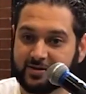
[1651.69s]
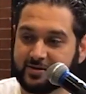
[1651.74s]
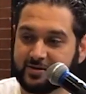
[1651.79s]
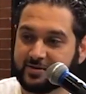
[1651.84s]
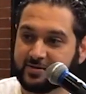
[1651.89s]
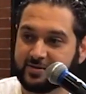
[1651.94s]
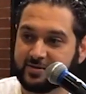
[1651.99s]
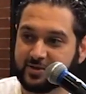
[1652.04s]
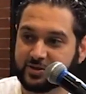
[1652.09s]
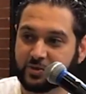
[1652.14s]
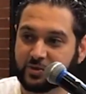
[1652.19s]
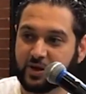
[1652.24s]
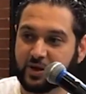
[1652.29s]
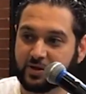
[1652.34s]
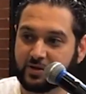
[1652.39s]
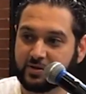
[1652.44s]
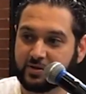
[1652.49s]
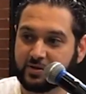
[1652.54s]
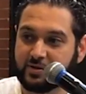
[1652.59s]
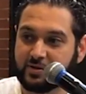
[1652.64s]
as well.
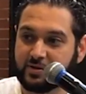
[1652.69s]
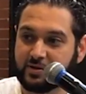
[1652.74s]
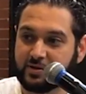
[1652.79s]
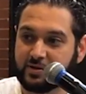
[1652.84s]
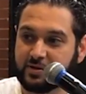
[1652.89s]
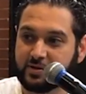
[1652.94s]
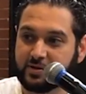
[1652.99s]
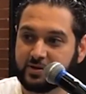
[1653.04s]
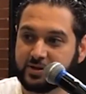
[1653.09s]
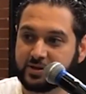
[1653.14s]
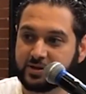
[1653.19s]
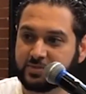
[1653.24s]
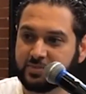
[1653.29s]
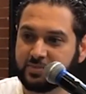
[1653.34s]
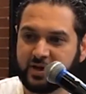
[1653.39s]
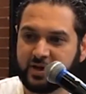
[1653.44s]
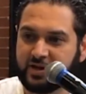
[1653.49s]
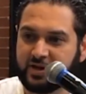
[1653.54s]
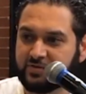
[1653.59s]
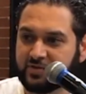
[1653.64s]
Because
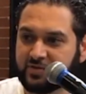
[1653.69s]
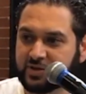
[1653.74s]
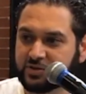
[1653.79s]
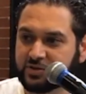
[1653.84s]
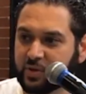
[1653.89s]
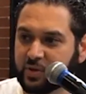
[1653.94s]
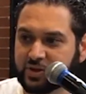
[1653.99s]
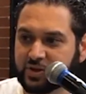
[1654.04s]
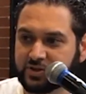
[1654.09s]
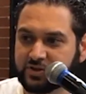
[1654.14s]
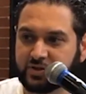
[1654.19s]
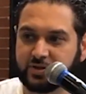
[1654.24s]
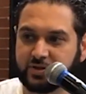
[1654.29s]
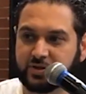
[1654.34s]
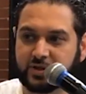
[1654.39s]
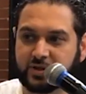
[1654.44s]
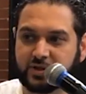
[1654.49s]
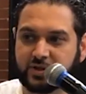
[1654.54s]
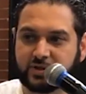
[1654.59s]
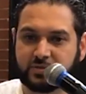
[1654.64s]
many of us want certain
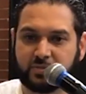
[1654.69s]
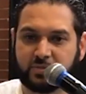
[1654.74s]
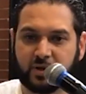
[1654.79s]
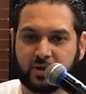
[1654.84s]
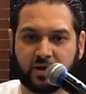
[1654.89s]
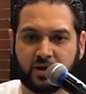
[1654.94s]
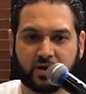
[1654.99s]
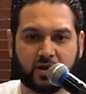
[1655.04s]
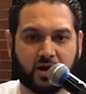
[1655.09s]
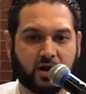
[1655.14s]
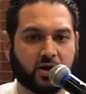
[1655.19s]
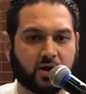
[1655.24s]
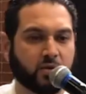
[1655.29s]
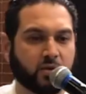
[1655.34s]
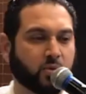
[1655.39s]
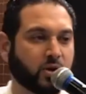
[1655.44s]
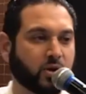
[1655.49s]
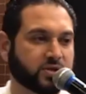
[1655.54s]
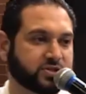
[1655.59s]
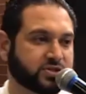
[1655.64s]
things, but Allah
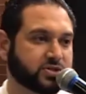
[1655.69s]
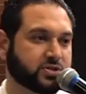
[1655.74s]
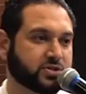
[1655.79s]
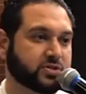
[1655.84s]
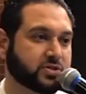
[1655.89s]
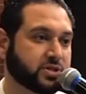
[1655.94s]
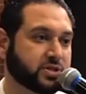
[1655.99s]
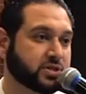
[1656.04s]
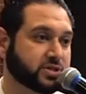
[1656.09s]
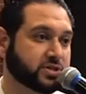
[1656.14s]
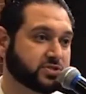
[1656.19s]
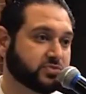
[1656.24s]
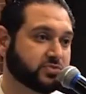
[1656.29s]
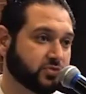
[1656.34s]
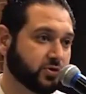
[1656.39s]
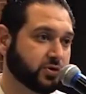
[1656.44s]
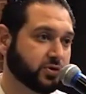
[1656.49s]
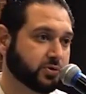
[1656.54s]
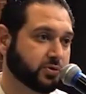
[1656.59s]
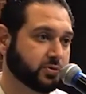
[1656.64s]
wants certain things
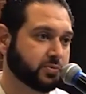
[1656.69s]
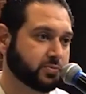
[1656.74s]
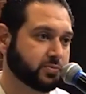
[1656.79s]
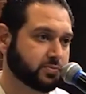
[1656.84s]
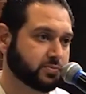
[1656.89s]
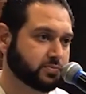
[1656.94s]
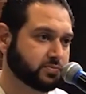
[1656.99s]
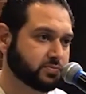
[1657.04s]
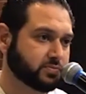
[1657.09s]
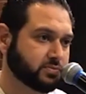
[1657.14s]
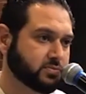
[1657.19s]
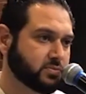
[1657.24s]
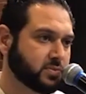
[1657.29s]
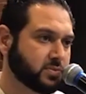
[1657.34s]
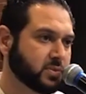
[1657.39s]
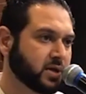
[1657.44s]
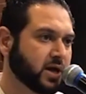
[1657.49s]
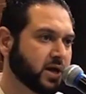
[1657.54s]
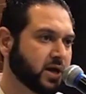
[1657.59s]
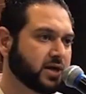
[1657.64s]
for you.
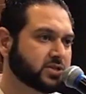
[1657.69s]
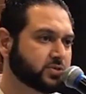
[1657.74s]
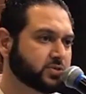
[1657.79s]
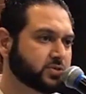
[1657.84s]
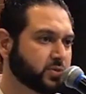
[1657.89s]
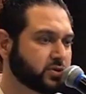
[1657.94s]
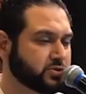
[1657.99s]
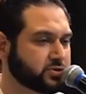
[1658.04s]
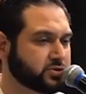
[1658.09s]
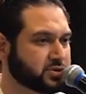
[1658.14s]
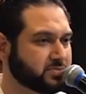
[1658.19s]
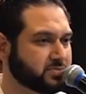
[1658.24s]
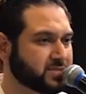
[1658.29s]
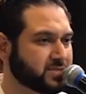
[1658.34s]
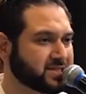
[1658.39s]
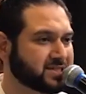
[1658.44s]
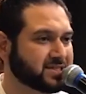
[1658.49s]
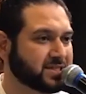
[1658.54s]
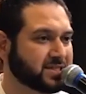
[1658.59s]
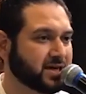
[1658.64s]
And it's when you submit
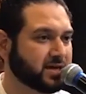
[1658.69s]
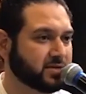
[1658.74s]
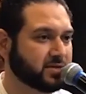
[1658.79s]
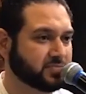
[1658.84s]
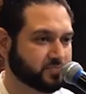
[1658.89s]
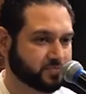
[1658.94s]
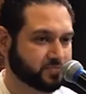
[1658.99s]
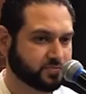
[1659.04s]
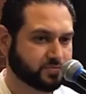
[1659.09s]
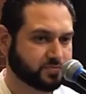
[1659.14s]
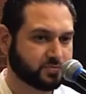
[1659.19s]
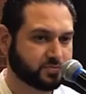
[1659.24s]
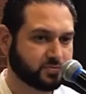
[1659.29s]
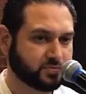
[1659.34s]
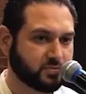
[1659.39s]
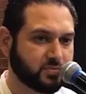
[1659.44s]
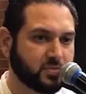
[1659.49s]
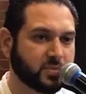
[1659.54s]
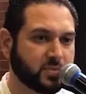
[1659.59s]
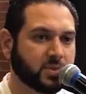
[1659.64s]
to that,
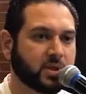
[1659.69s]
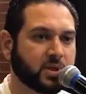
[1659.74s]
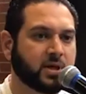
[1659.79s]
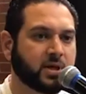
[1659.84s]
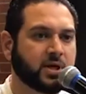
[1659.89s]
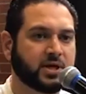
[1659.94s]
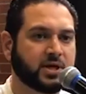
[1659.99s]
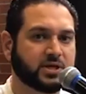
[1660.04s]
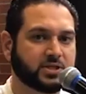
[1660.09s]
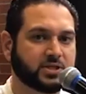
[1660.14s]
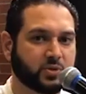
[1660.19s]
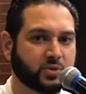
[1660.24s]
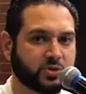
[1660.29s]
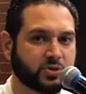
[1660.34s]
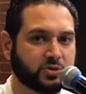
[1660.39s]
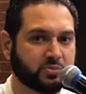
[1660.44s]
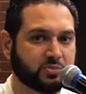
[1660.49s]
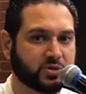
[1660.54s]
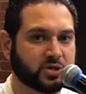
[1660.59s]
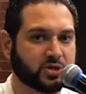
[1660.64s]
is when you
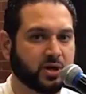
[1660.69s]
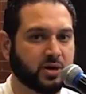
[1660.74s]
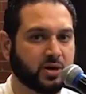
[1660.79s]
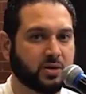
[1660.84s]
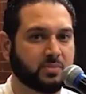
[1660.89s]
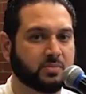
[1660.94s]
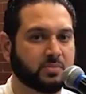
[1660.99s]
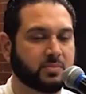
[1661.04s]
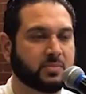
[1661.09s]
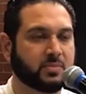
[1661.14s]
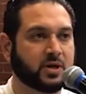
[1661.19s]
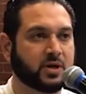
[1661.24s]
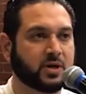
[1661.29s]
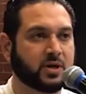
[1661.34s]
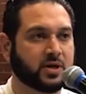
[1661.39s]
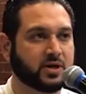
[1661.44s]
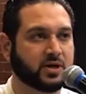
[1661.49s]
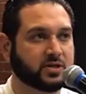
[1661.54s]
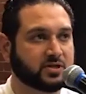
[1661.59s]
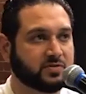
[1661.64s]
become
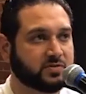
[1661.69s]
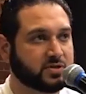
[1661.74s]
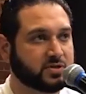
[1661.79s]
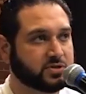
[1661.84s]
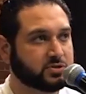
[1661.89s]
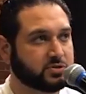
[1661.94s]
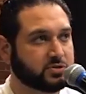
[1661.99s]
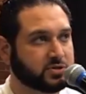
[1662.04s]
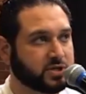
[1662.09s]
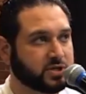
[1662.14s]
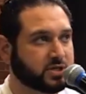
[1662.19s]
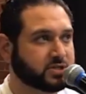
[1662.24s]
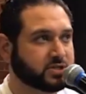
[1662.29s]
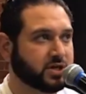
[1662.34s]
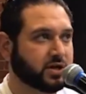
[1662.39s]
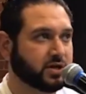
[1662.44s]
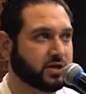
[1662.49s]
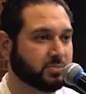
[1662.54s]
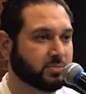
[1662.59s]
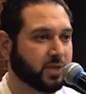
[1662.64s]
an individual that's
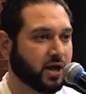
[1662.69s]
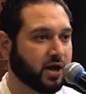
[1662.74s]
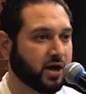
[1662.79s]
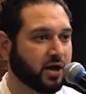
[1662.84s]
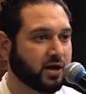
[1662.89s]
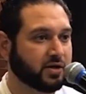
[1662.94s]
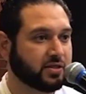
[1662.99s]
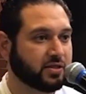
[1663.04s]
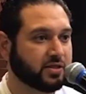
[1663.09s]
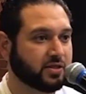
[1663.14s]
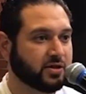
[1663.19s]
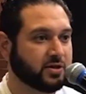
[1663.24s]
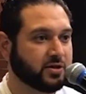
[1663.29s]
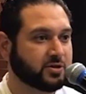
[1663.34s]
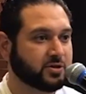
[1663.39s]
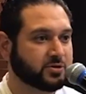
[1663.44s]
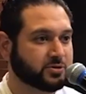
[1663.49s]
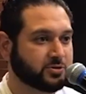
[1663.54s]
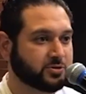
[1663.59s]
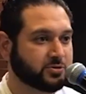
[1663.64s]
on the path
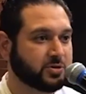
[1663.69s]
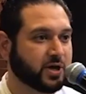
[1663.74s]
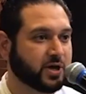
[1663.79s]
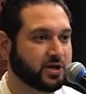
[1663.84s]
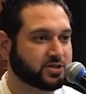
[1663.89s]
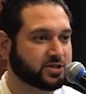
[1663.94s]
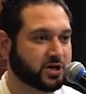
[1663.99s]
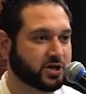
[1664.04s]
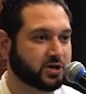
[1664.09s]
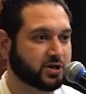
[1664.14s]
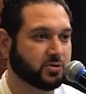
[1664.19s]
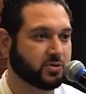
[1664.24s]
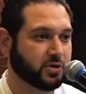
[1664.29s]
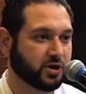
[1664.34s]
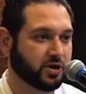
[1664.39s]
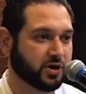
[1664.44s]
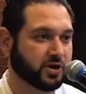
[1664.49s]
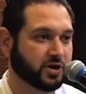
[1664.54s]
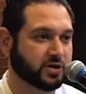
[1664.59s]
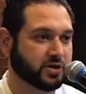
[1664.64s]
to that tranquil
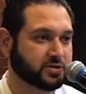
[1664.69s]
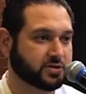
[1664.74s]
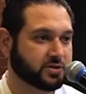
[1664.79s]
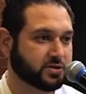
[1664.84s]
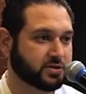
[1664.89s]
heart,